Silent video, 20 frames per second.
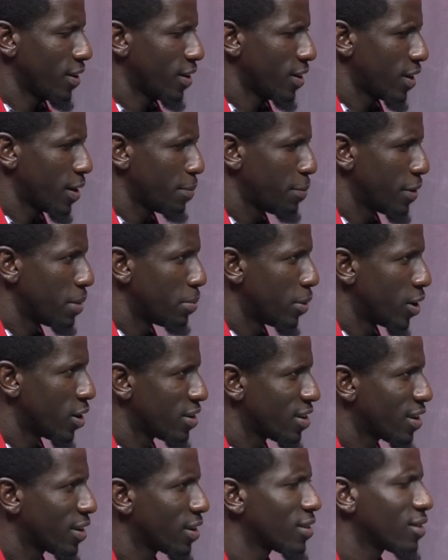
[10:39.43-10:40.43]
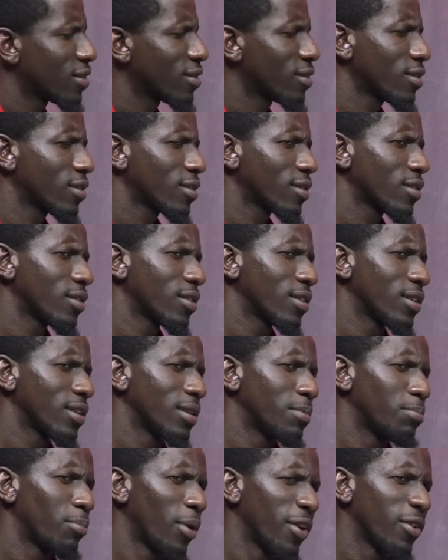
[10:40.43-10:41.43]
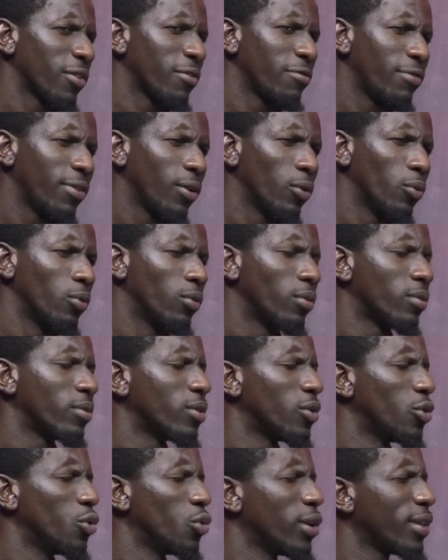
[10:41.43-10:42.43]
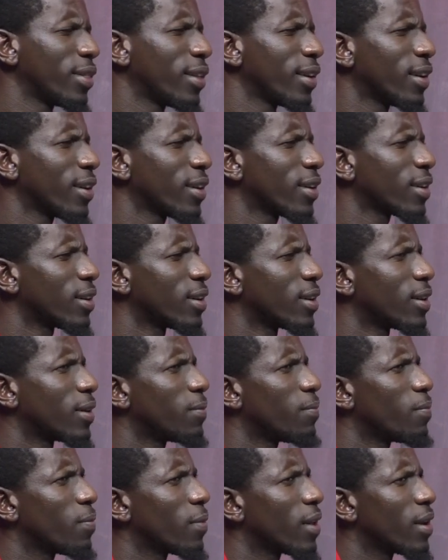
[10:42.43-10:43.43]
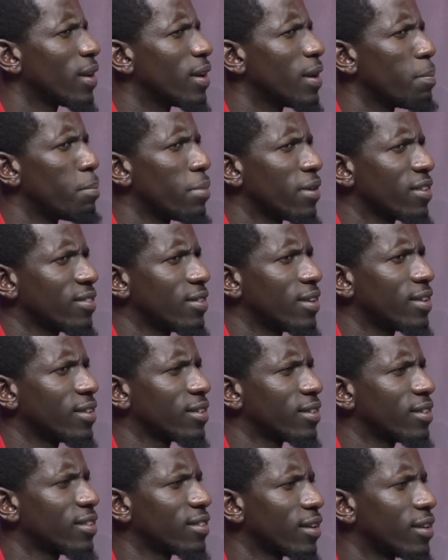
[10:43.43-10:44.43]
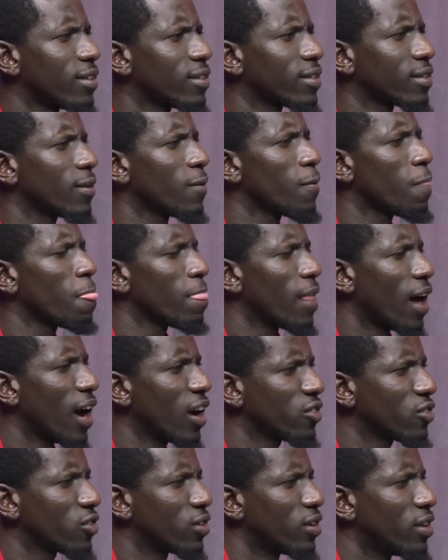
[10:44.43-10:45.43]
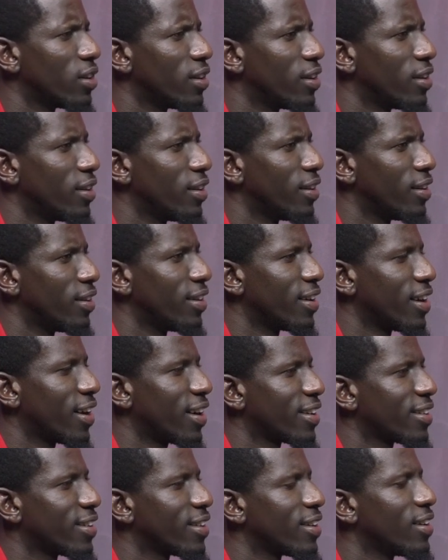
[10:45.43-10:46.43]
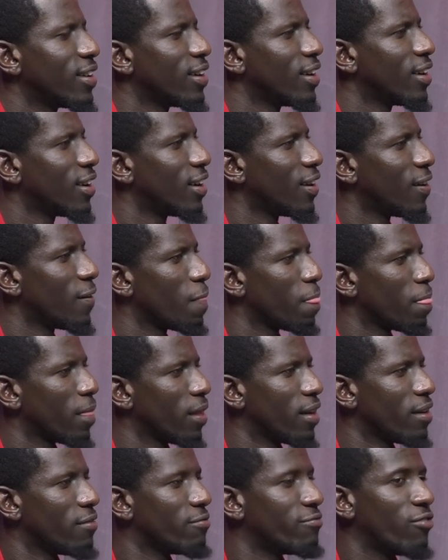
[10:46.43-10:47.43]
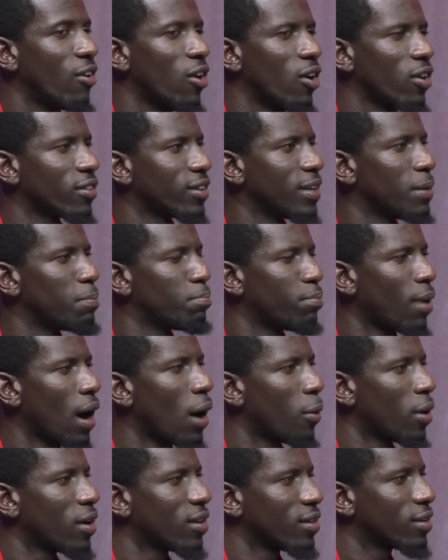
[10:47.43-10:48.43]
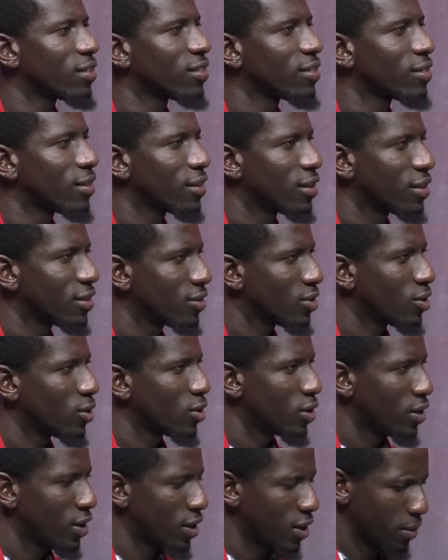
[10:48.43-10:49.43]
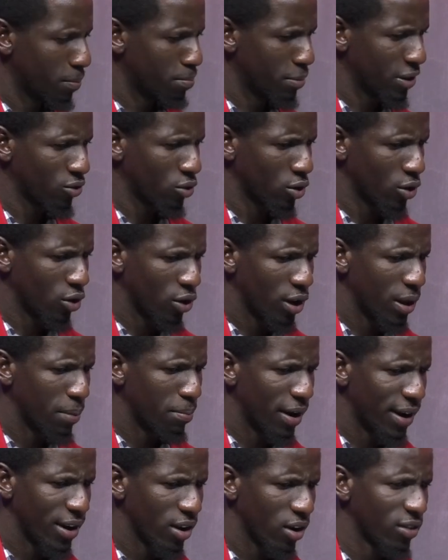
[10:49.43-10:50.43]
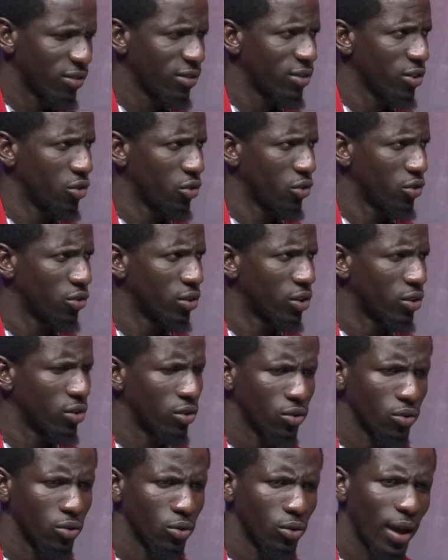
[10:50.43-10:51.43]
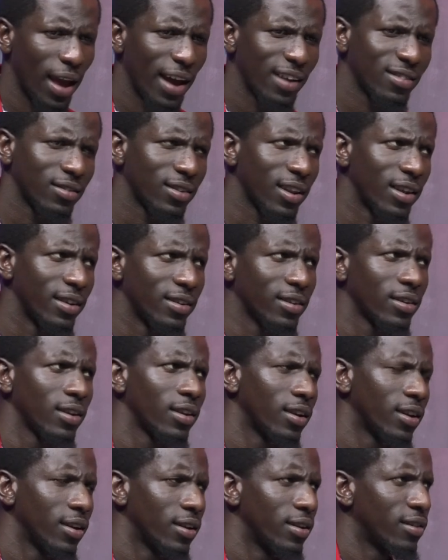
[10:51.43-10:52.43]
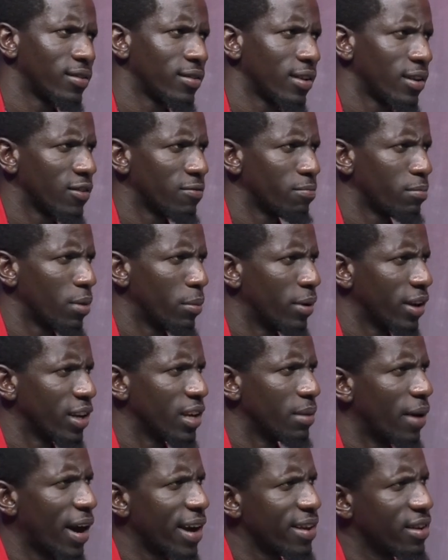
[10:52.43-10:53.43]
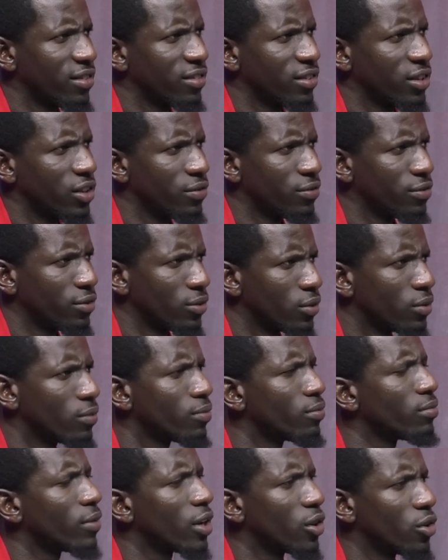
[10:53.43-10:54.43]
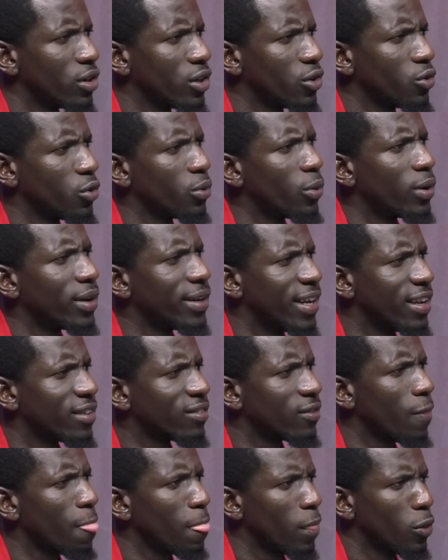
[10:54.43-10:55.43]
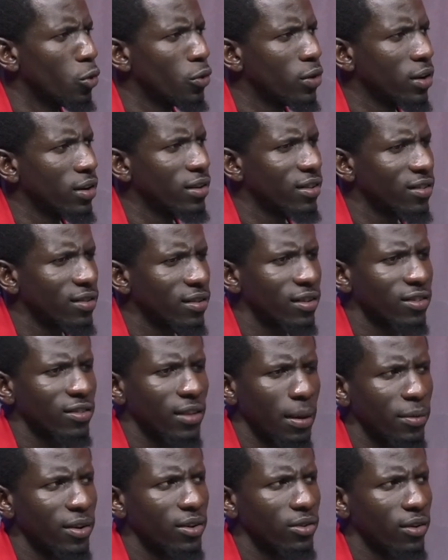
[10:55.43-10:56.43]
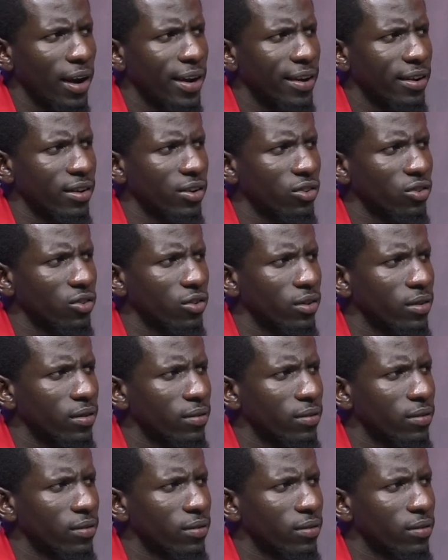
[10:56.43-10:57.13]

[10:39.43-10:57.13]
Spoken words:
the epidemiologist point of view, do you think the president's recent action he had involved the powers bestowed on him by the Constitution to extend the state of public emergency for another 21 days. Do you think this is a step in the right direction?